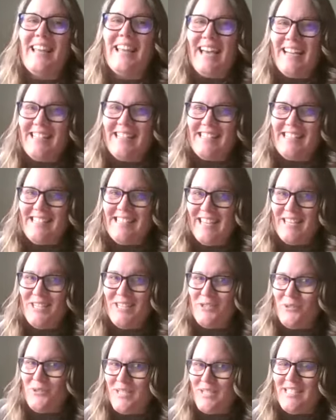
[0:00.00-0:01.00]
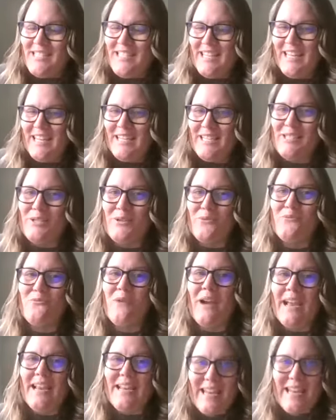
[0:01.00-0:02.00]
that is interesting. So
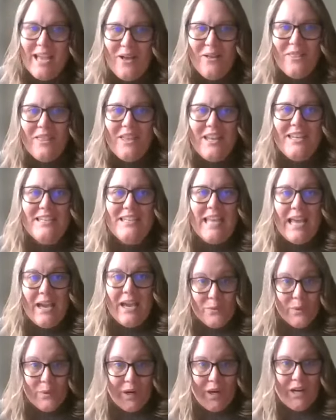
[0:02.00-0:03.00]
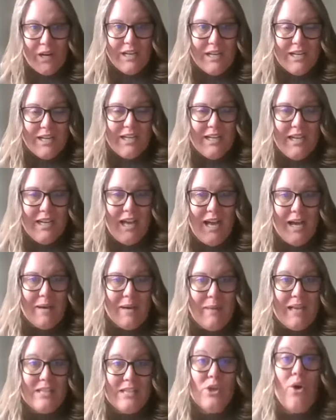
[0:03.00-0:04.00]
right now, the network
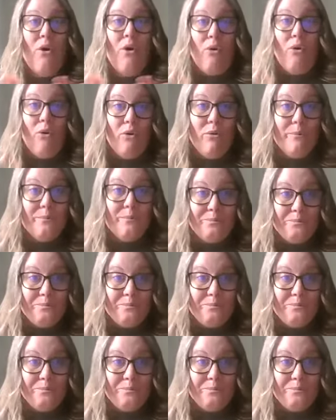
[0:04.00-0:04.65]
as a whole